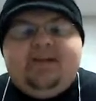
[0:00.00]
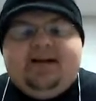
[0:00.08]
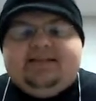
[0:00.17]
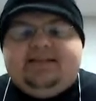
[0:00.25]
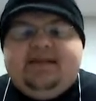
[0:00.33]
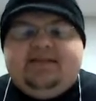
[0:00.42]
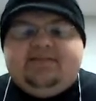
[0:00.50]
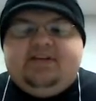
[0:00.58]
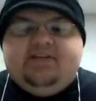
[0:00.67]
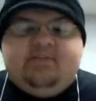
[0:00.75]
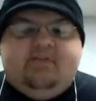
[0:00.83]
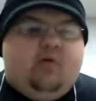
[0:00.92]
like I said, I've said
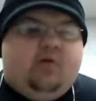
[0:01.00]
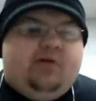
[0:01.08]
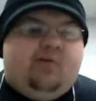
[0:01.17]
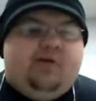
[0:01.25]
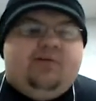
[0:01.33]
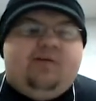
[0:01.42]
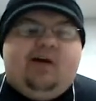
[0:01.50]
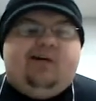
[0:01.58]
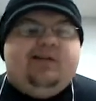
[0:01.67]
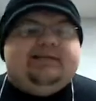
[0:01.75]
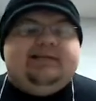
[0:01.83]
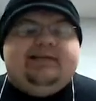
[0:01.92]
this before, you know, Ring of
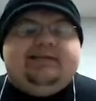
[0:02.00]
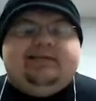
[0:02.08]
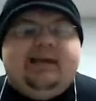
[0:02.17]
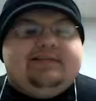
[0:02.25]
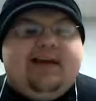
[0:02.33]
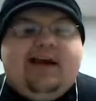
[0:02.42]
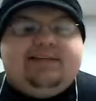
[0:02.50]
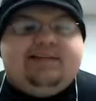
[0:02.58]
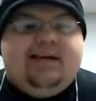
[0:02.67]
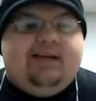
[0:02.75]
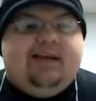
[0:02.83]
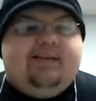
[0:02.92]
Honor is gotten
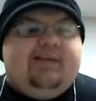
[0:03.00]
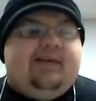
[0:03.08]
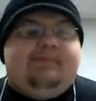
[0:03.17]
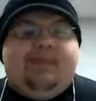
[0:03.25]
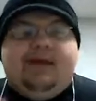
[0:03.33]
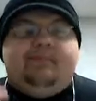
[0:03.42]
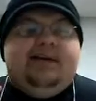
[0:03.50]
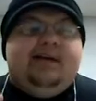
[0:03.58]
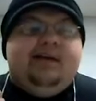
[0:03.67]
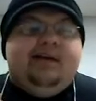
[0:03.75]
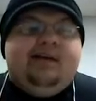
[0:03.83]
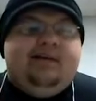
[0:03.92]
stale, and I think it may
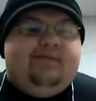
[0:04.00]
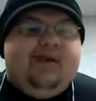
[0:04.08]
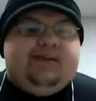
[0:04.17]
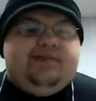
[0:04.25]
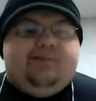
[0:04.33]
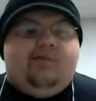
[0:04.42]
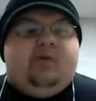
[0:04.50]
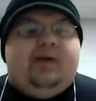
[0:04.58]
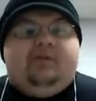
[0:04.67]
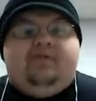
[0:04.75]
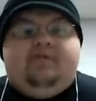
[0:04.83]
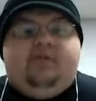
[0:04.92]
be that Jim
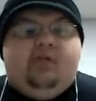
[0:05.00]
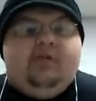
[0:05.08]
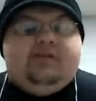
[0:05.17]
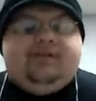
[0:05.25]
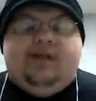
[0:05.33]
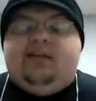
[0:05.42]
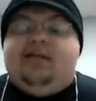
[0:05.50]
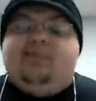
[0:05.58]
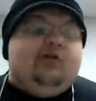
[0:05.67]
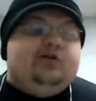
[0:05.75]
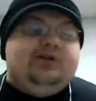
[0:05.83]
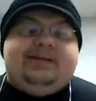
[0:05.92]
Cornette influence. Let
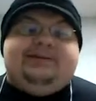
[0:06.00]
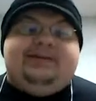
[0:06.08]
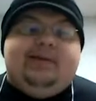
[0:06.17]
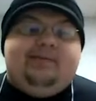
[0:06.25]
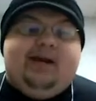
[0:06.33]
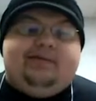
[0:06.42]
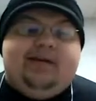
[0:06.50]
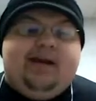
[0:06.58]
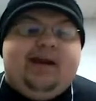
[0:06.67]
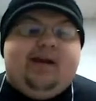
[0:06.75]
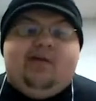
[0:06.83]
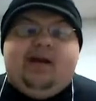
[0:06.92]
me know what you guys think about
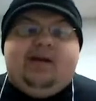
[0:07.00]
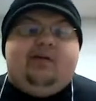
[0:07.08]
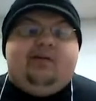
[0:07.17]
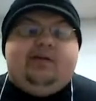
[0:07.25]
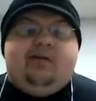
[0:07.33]
that. I ran it on